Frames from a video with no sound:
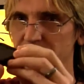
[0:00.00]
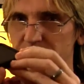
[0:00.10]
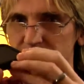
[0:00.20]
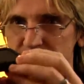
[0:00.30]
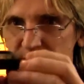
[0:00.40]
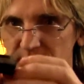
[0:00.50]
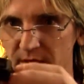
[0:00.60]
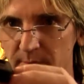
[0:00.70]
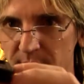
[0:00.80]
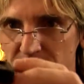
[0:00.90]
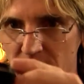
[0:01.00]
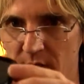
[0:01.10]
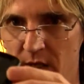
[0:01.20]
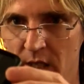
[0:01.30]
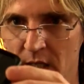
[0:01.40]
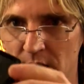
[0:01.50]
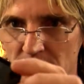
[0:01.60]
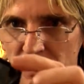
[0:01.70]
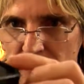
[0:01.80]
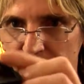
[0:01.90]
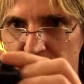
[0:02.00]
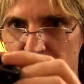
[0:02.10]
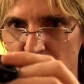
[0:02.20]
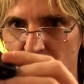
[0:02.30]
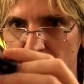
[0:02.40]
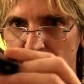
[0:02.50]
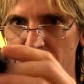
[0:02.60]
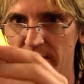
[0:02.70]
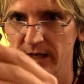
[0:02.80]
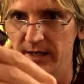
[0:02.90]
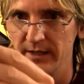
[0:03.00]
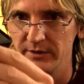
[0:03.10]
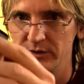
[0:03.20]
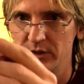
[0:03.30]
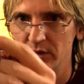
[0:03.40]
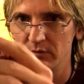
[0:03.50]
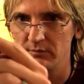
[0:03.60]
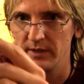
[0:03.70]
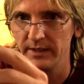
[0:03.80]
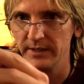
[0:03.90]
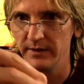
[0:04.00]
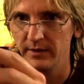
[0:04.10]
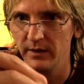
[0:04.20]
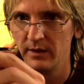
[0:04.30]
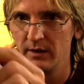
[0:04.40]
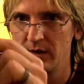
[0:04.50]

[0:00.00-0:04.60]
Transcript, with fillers: If you can see, it's got a bit of a lip as well around the edge right here,